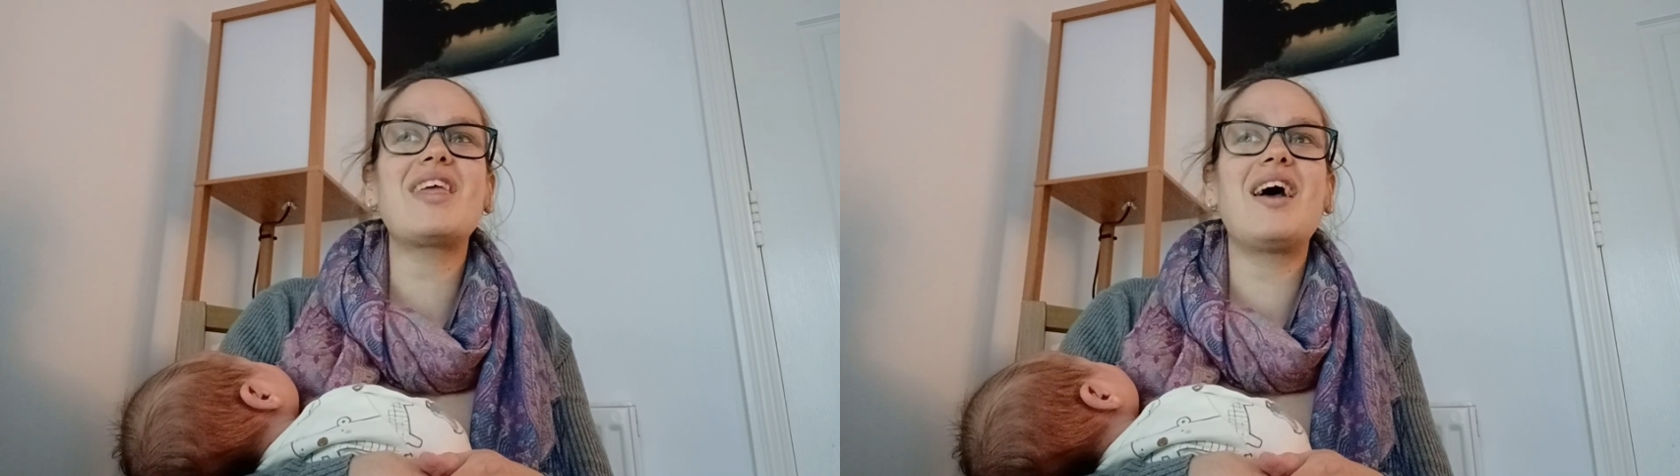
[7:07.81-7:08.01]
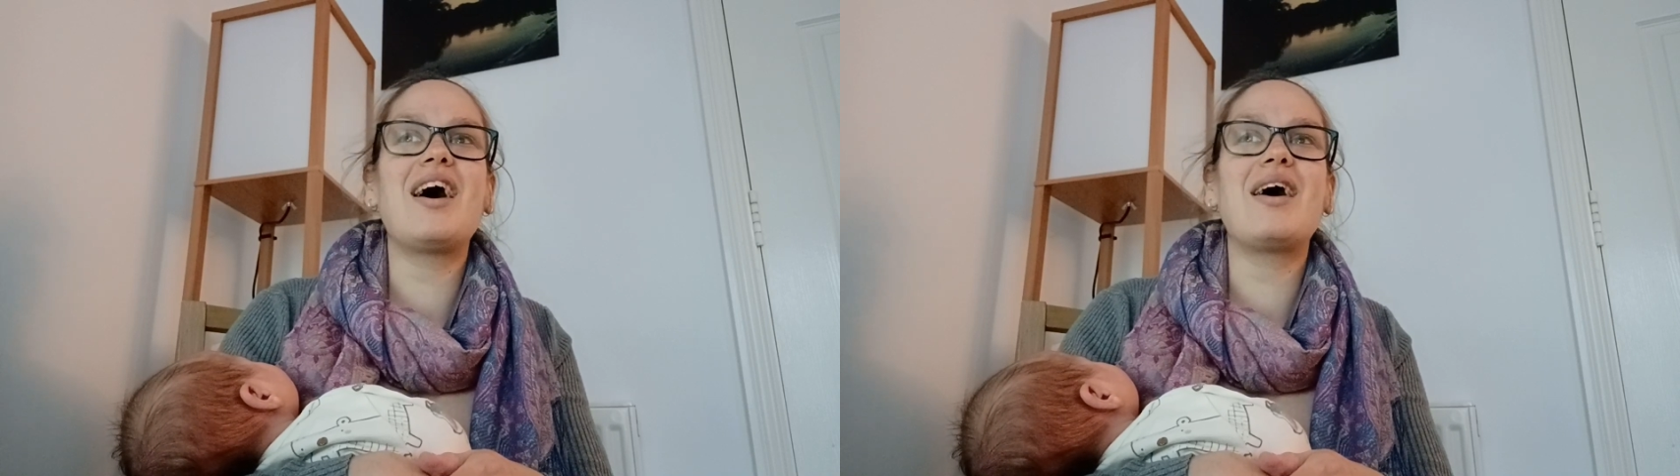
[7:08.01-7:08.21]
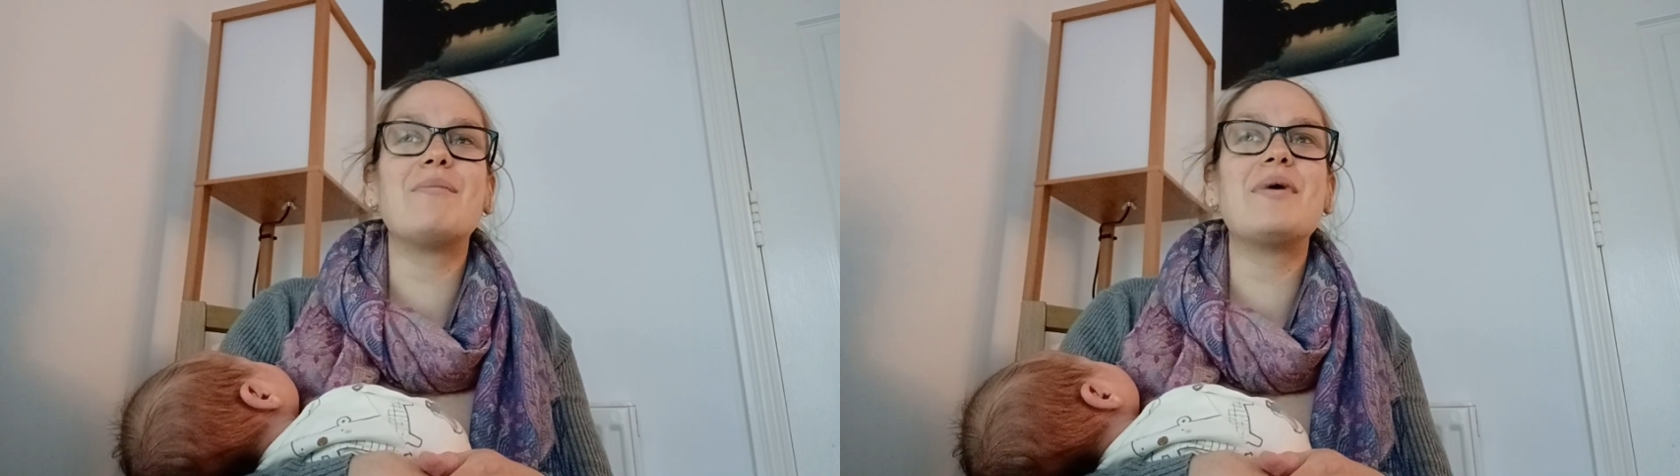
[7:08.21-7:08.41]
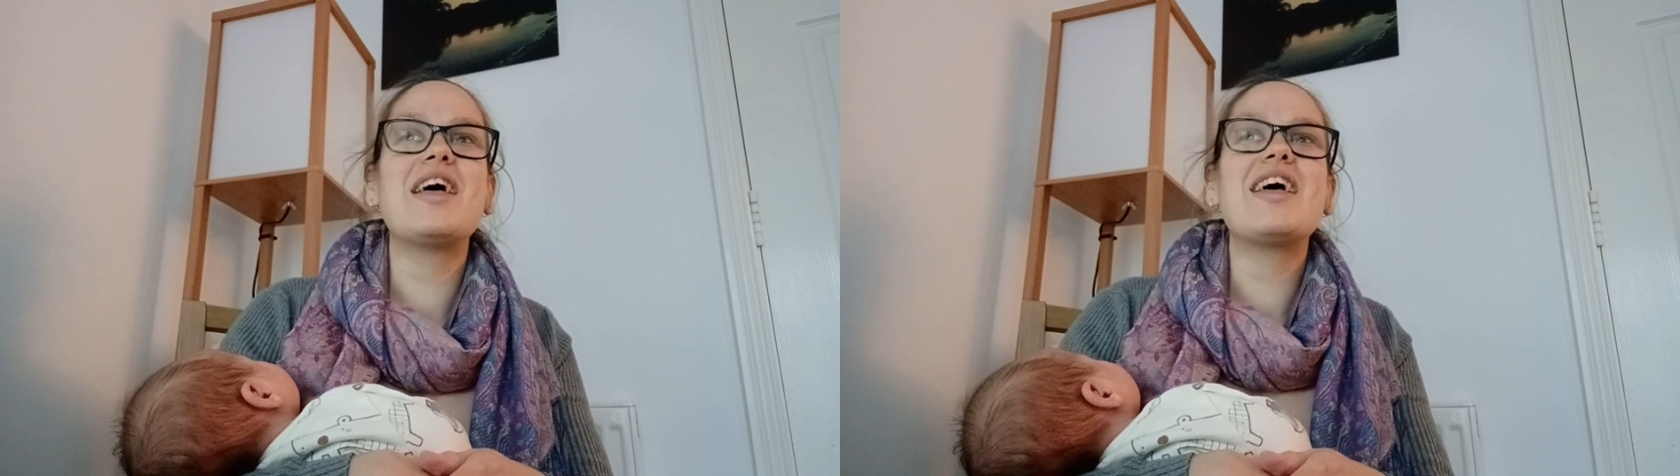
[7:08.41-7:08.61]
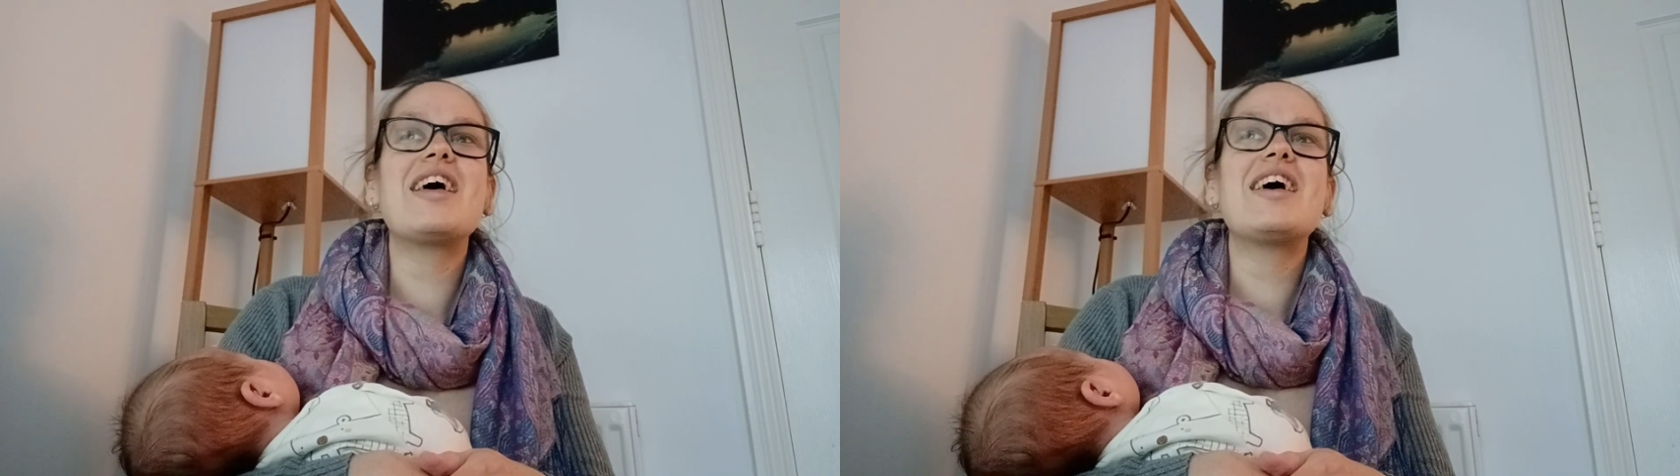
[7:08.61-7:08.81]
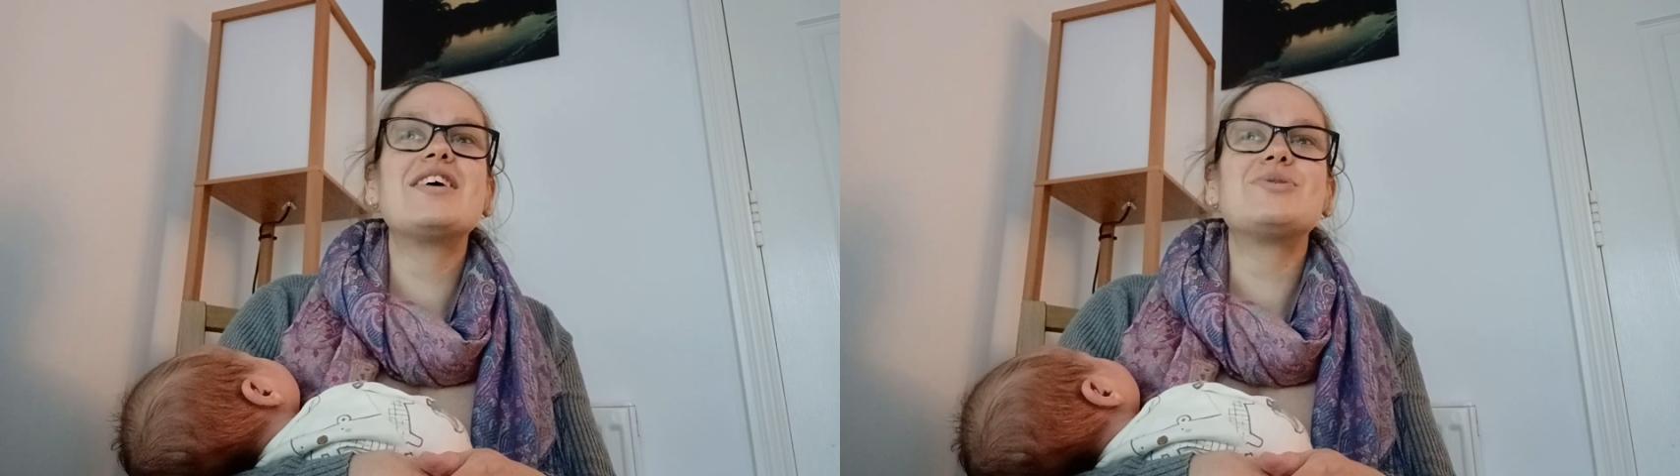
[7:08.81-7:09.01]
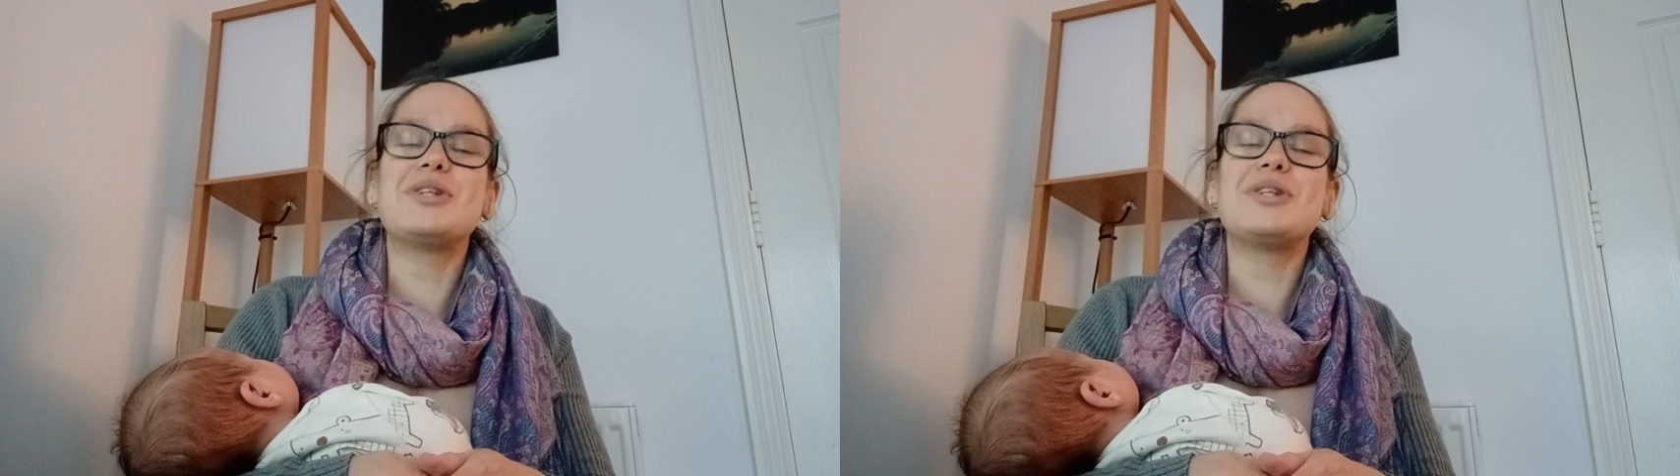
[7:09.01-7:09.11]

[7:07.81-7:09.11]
So I